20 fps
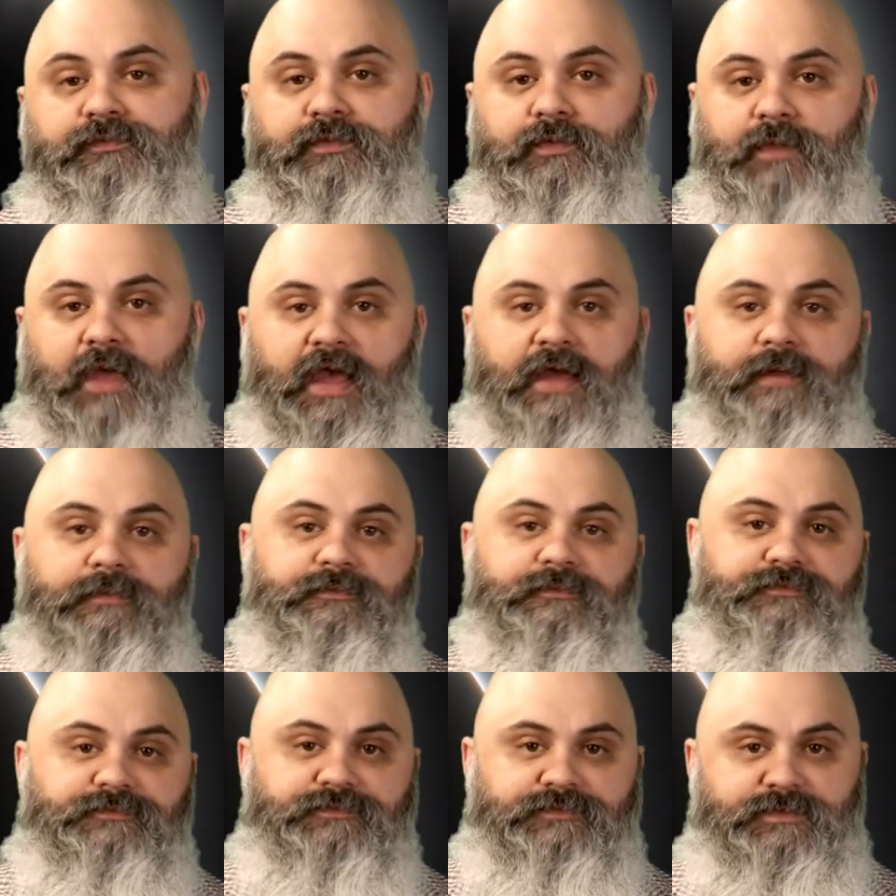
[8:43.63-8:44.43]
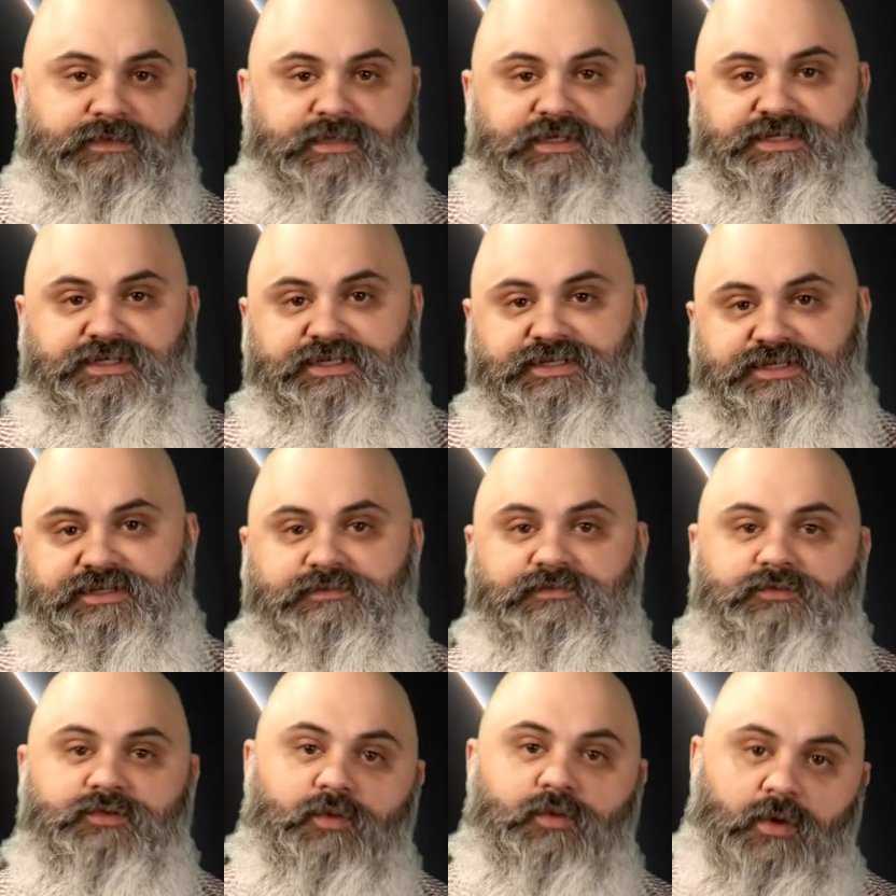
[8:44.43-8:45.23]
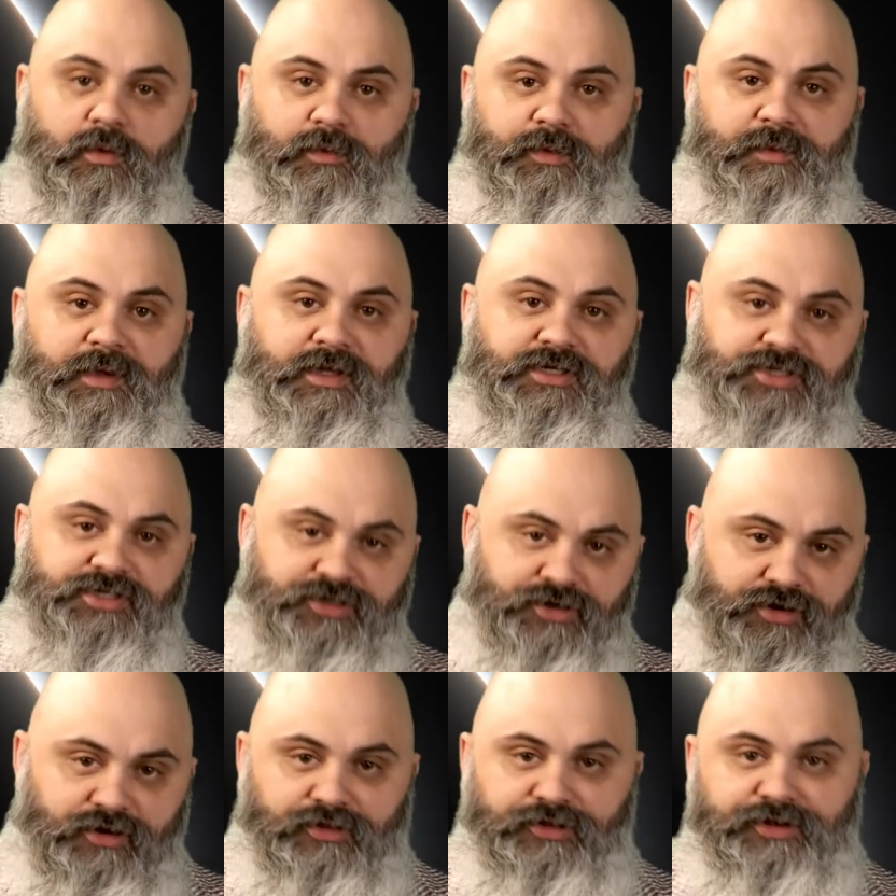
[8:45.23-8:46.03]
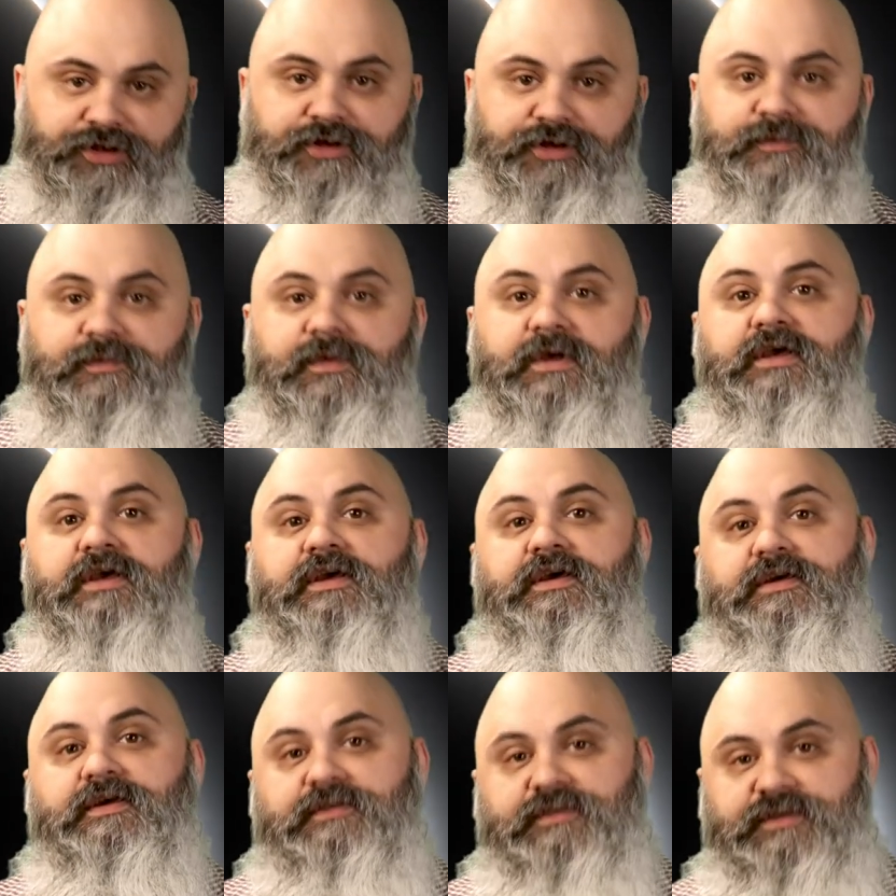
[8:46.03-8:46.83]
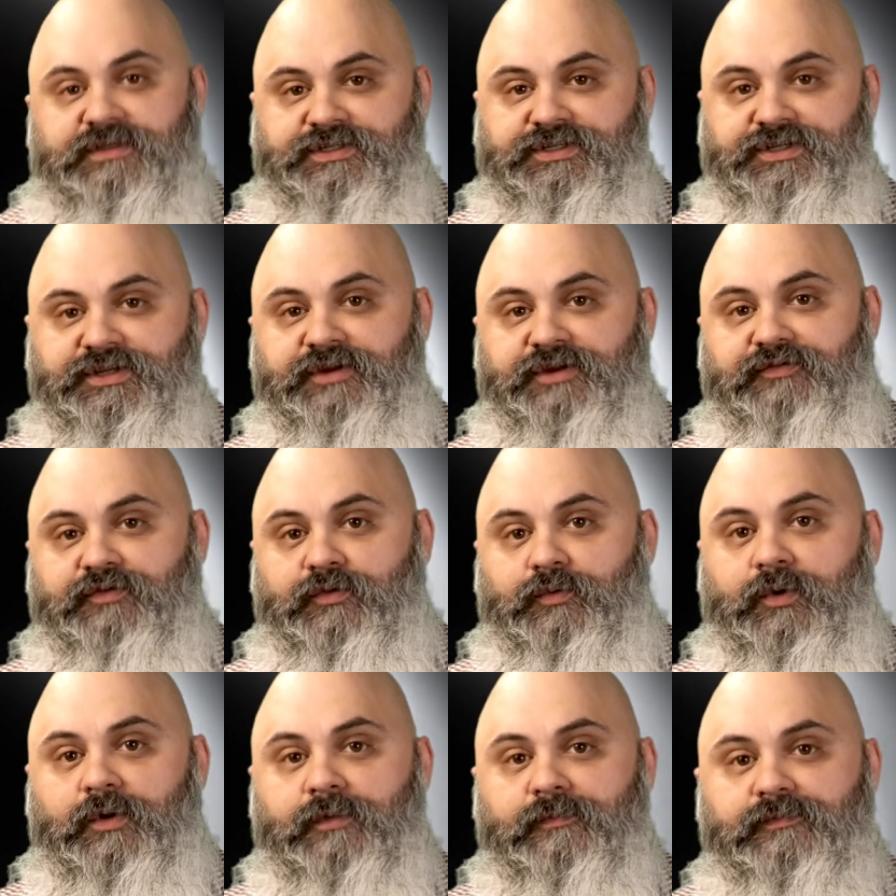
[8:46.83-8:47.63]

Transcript: And this isn't the one we mentioned earlier, this is a different one.